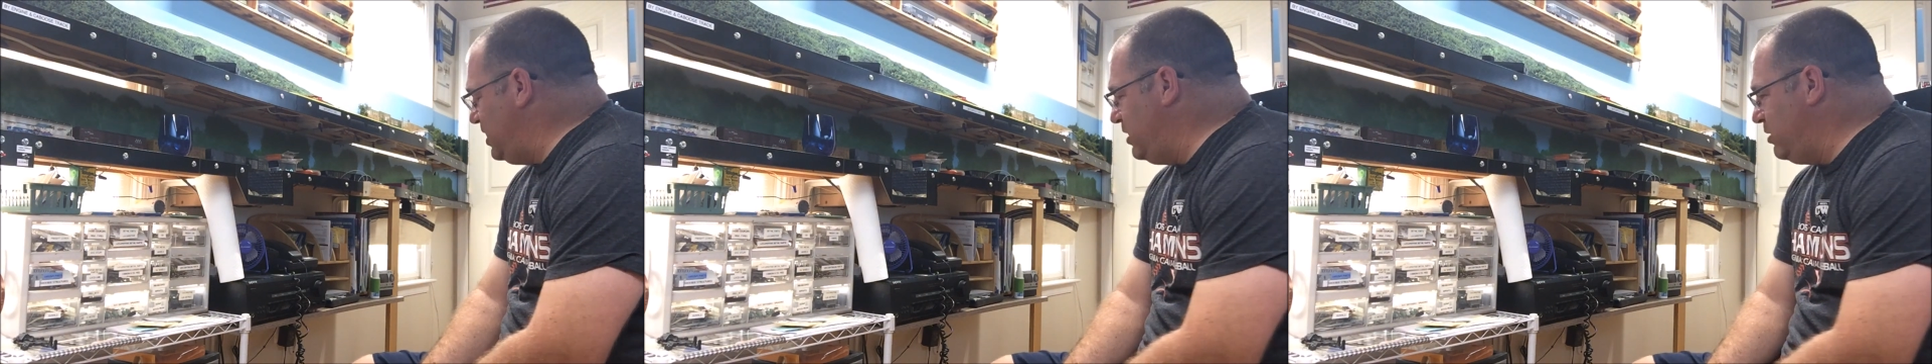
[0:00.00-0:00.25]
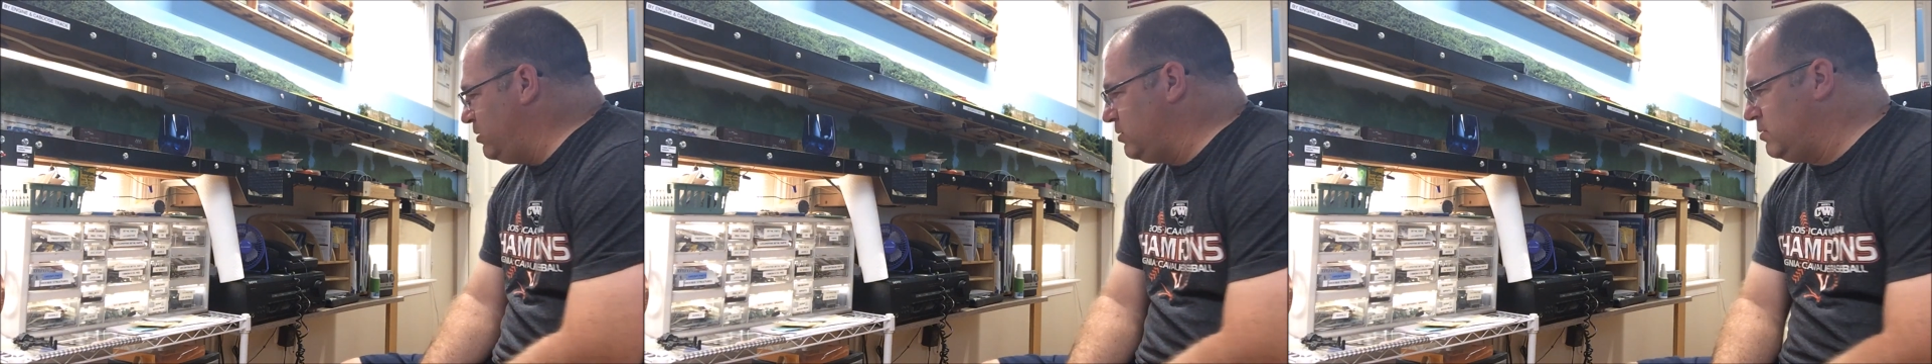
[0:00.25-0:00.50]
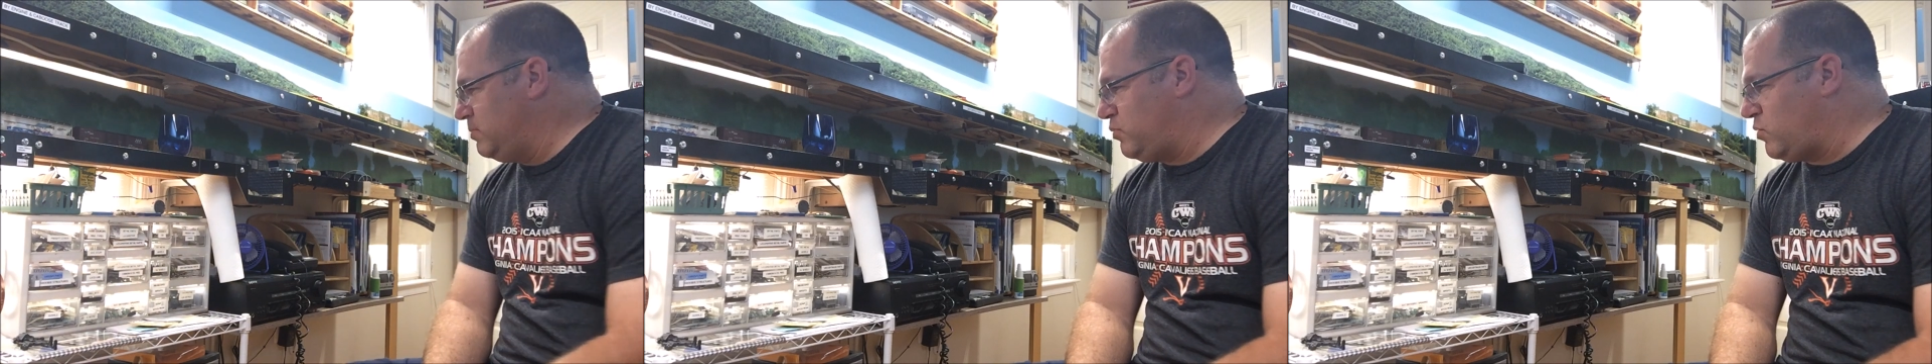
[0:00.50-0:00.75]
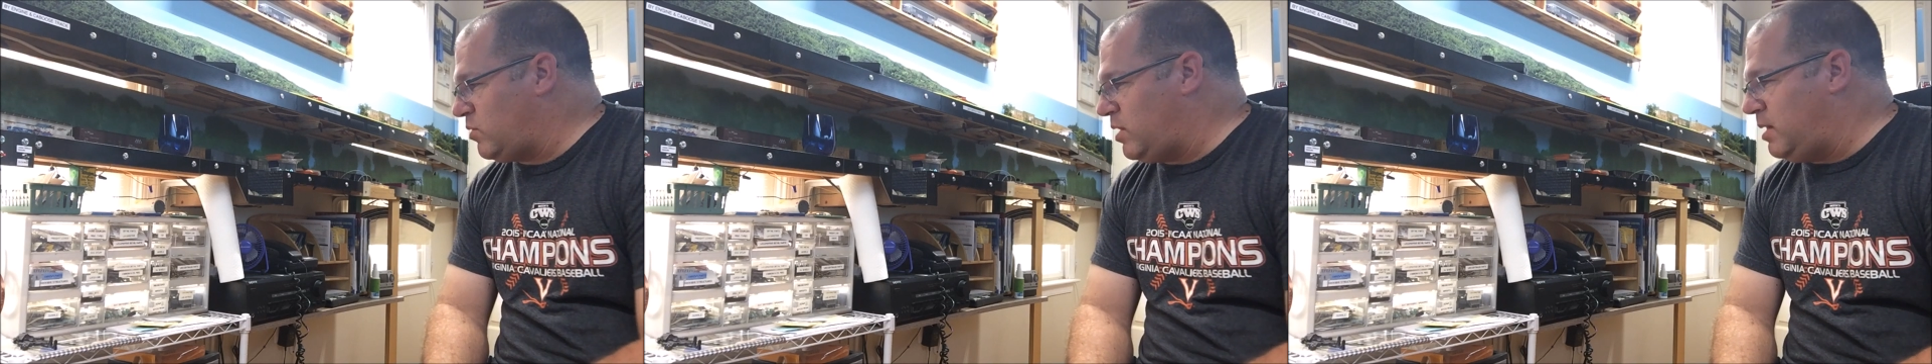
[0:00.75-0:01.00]
in here
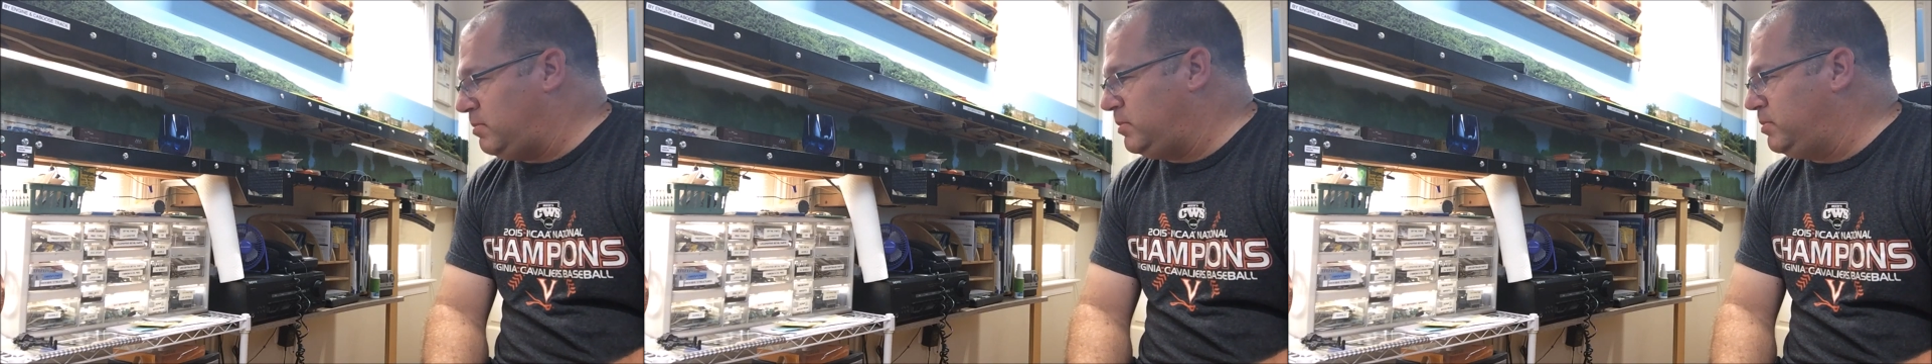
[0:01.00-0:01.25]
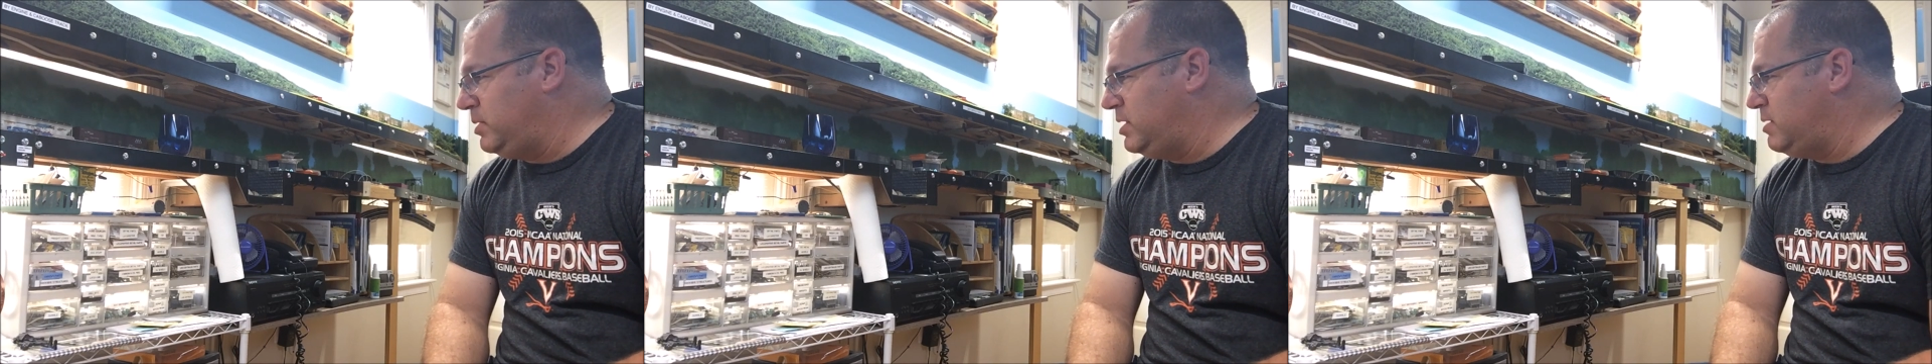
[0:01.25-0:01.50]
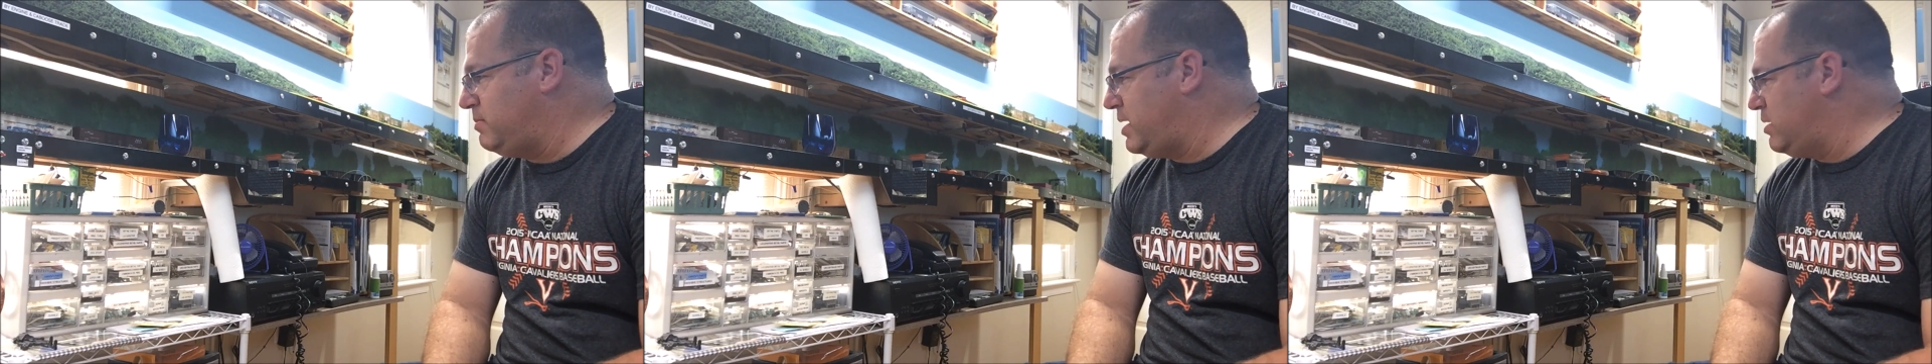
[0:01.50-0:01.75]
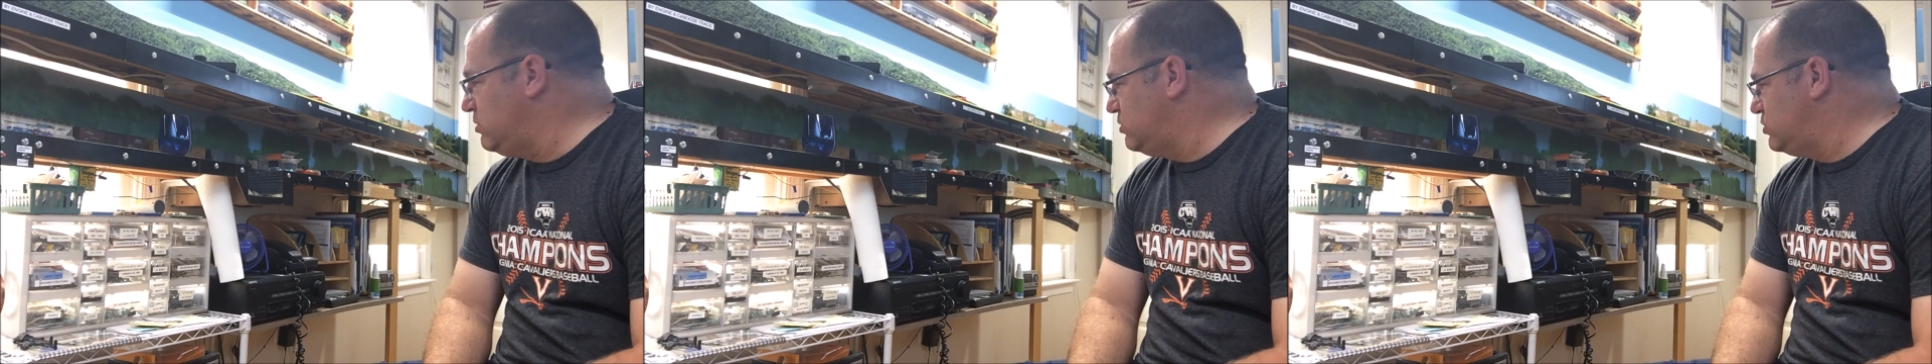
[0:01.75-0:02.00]
probably
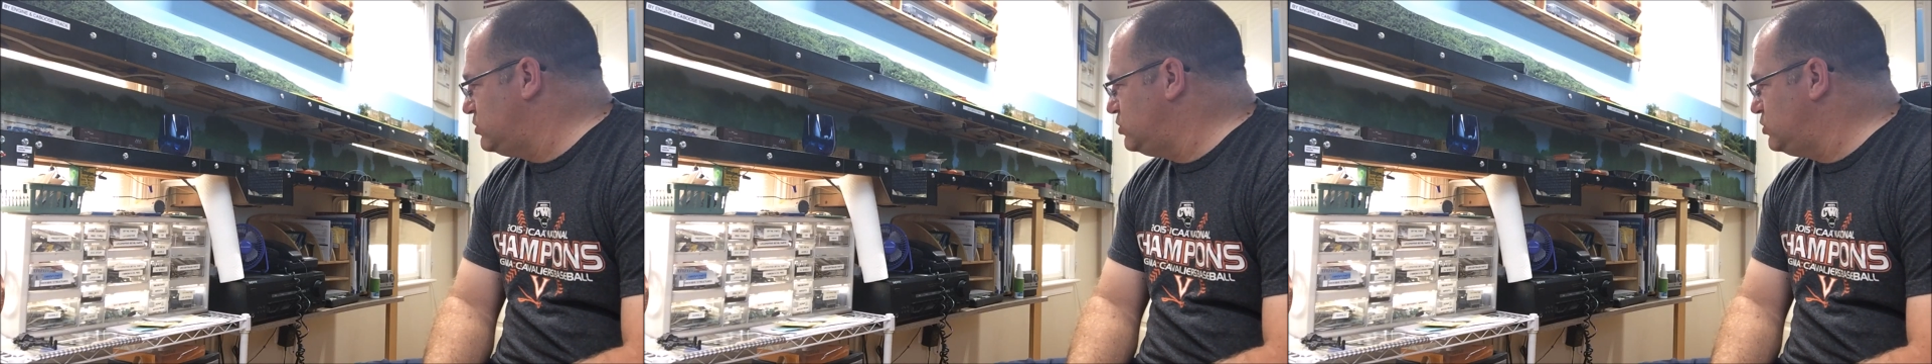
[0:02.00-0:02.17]
about